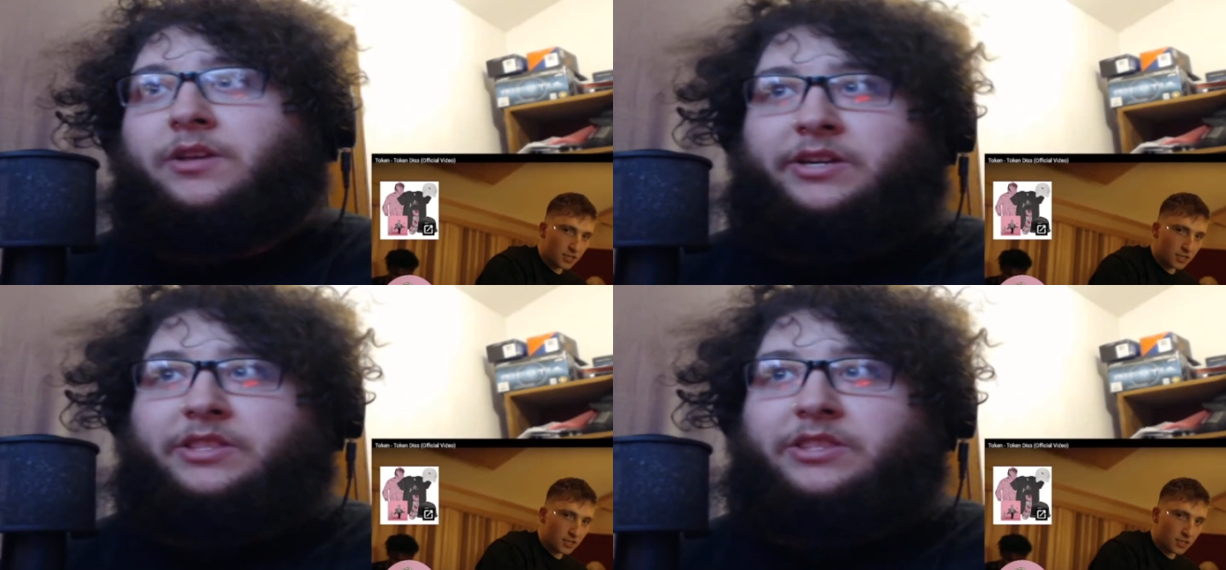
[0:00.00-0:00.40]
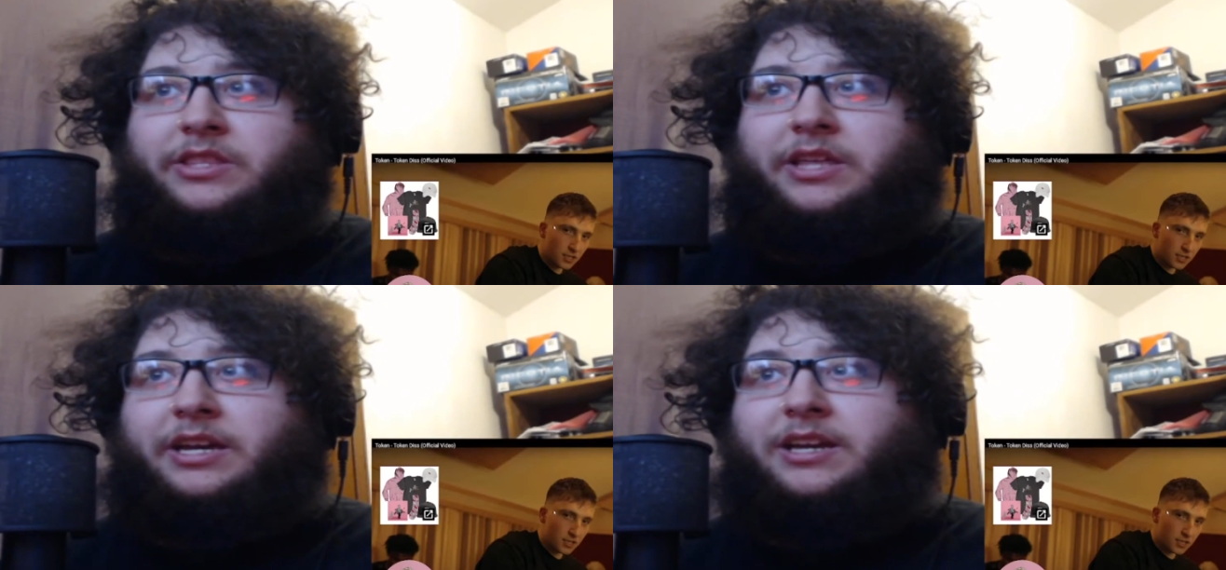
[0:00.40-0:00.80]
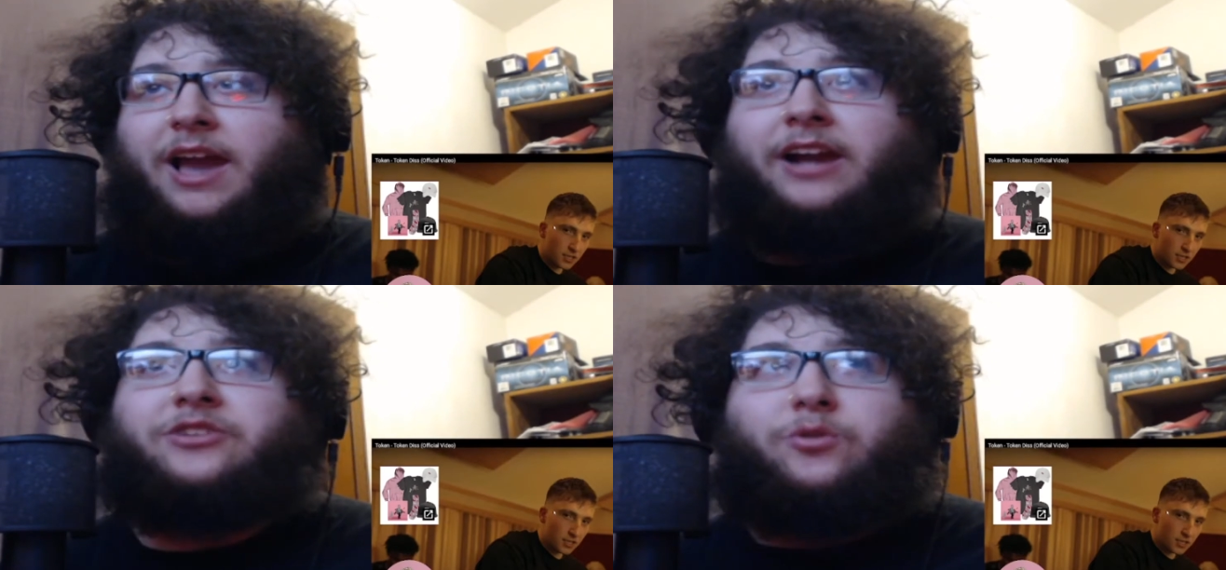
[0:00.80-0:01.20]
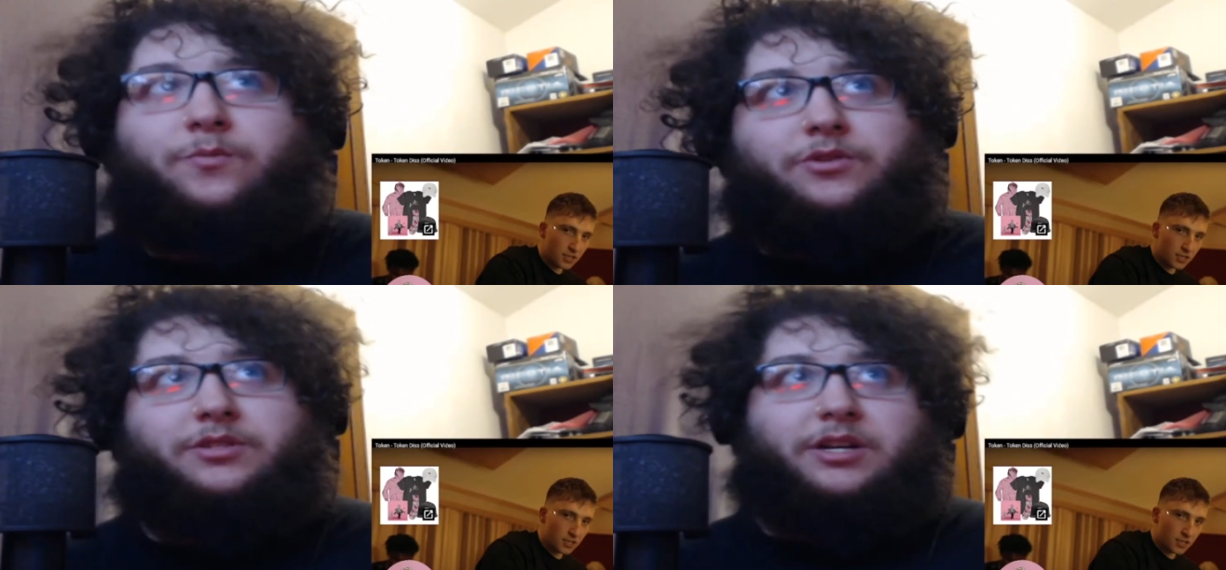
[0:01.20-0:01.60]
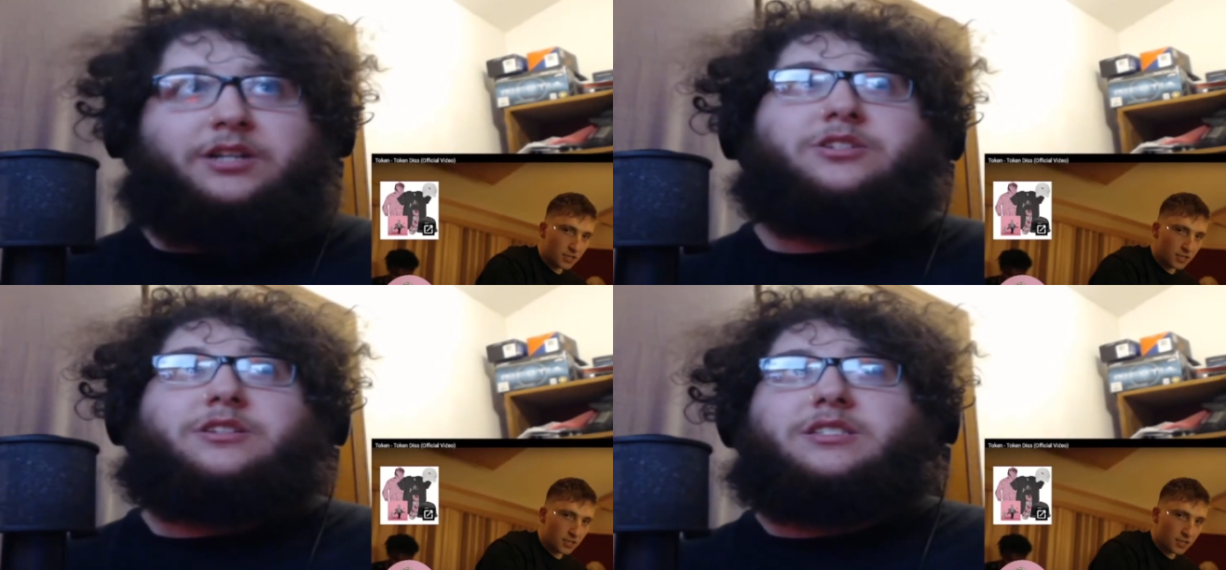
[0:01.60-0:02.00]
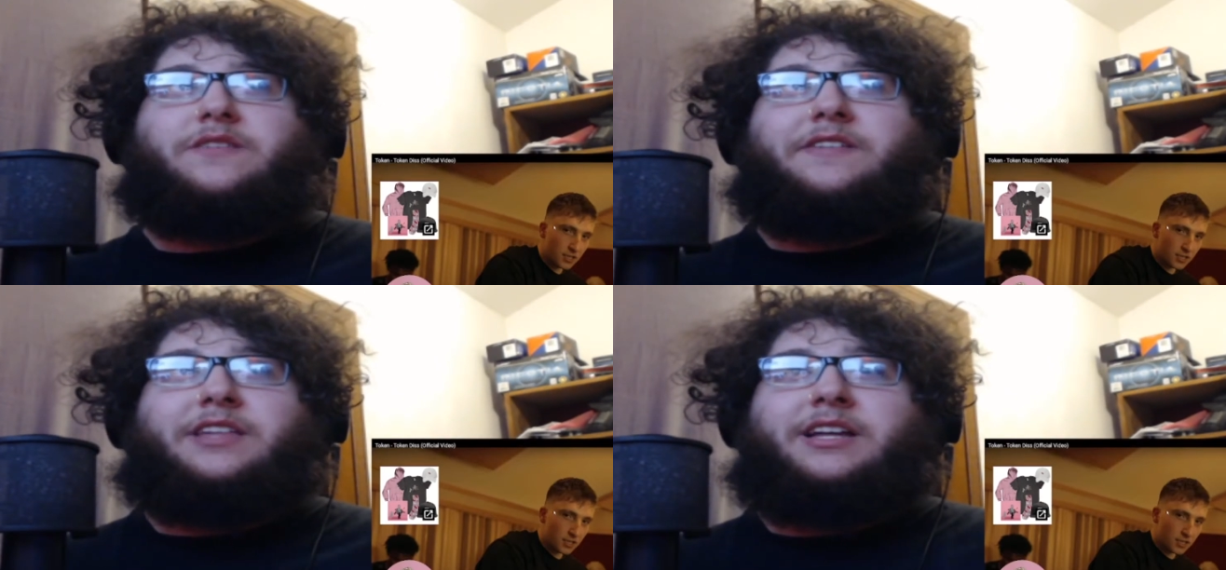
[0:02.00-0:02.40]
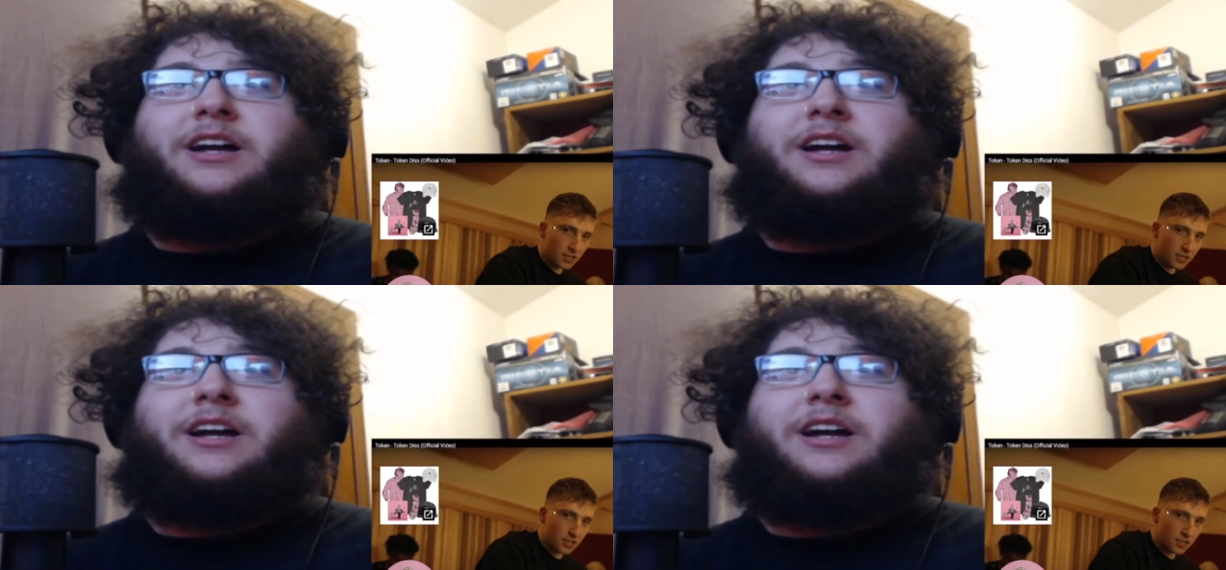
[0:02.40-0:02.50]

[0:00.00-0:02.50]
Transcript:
Speaker 1: Like like actual production stuff like that,